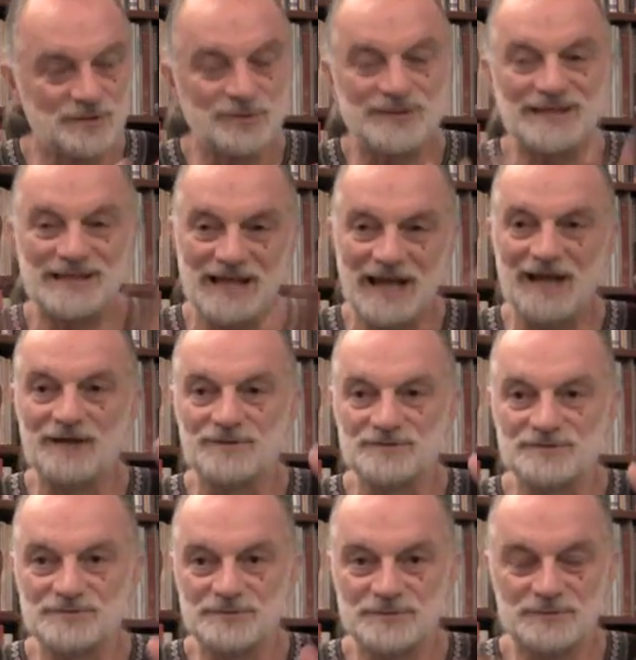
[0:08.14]
looking
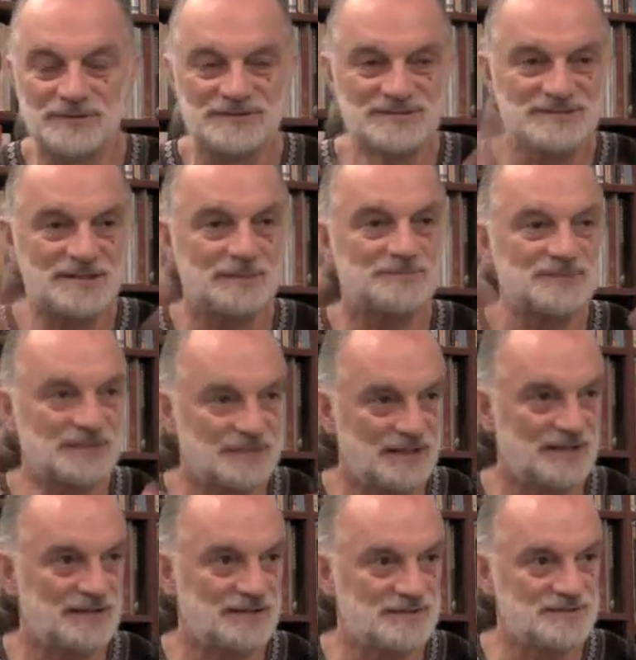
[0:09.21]
out, we want something
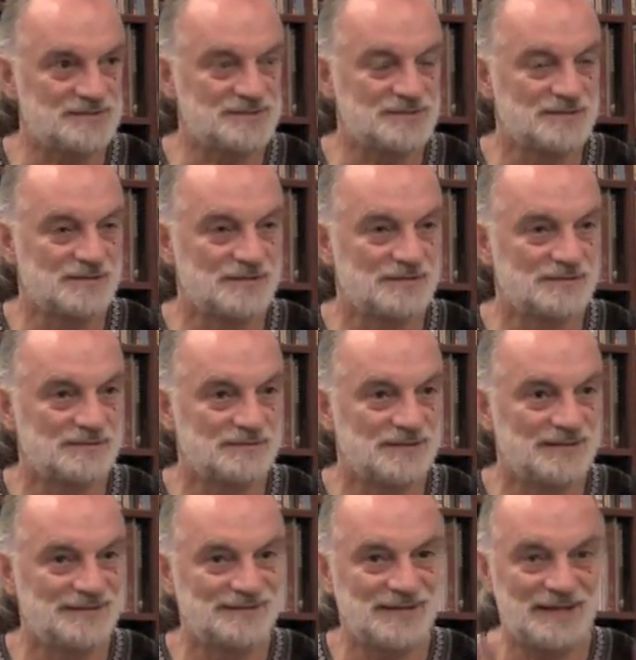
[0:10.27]
else.
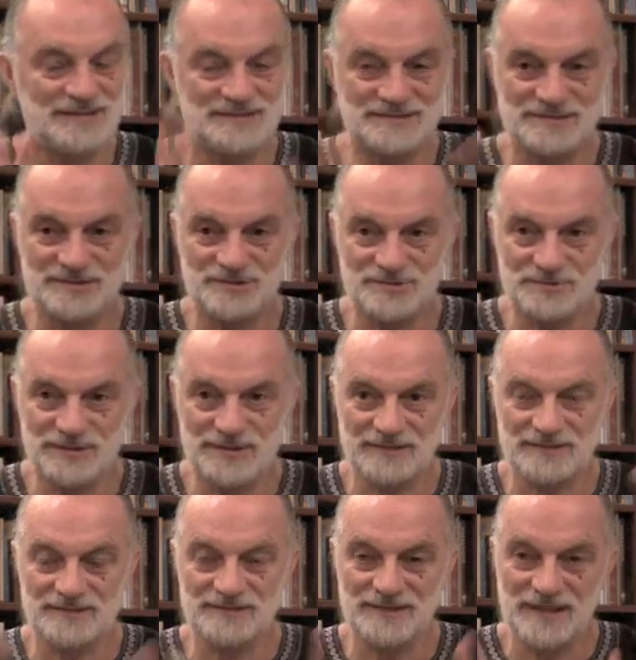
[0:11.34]
That's
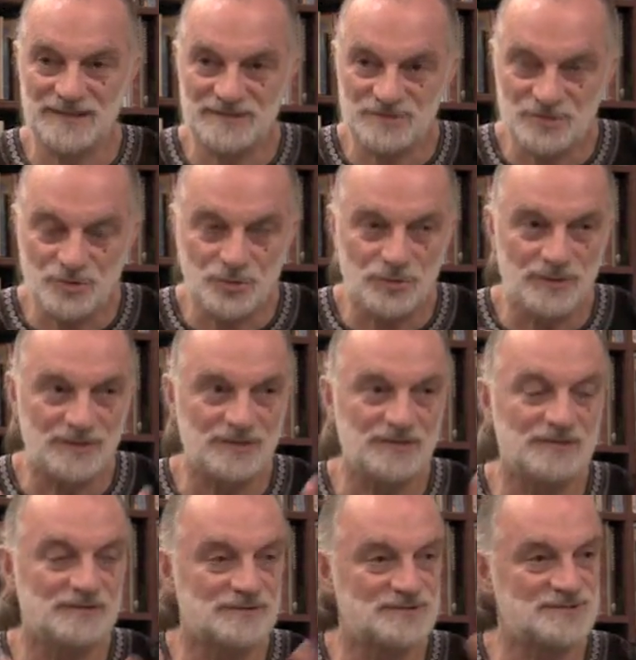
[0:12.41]
distracting, that is going
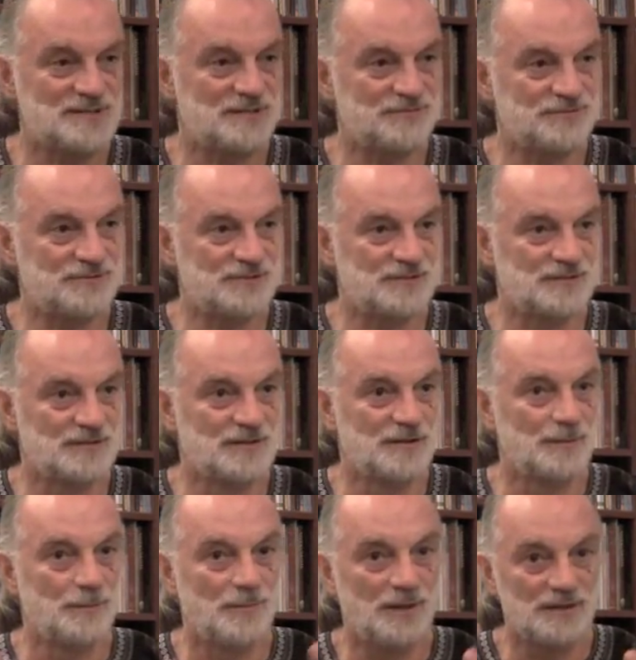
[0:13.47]
into suffering,
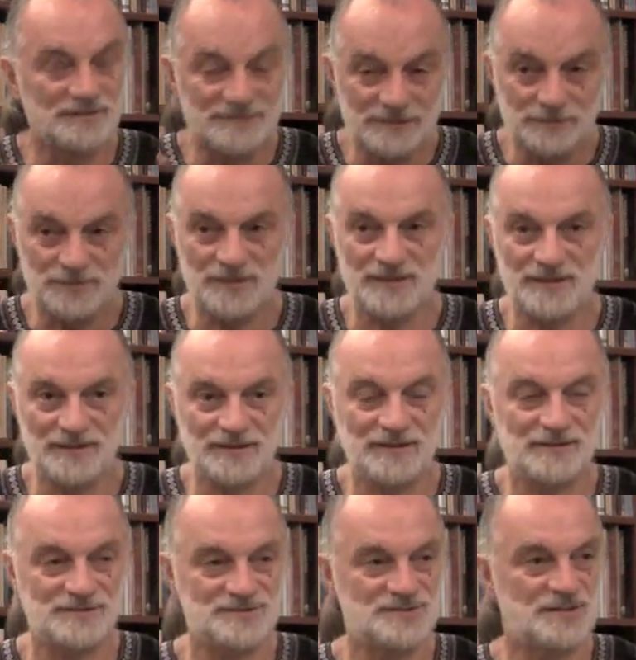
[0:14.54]
multiplying
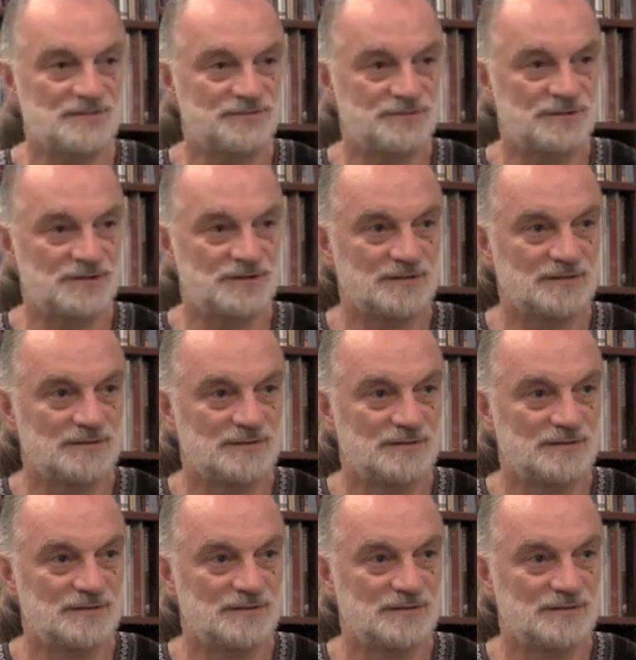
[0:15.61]
our suffering.